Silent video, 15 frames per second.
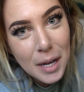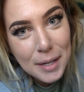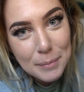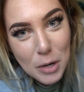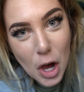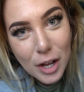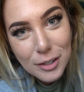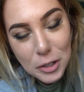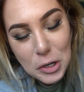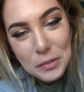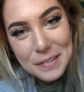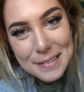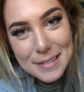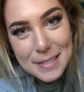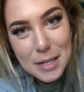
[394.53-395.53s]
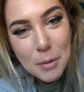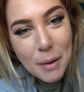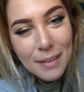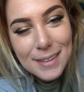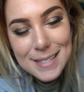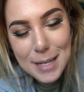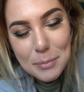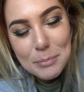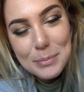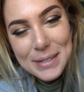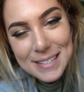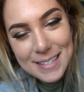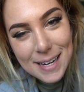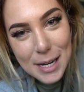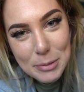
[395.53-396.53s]
I am not nervous about the
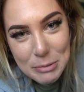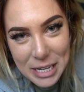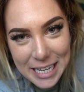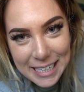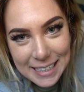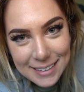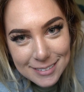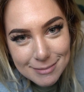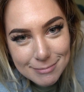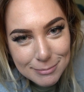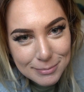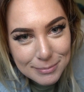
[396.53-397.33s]
supplements that I'm taking.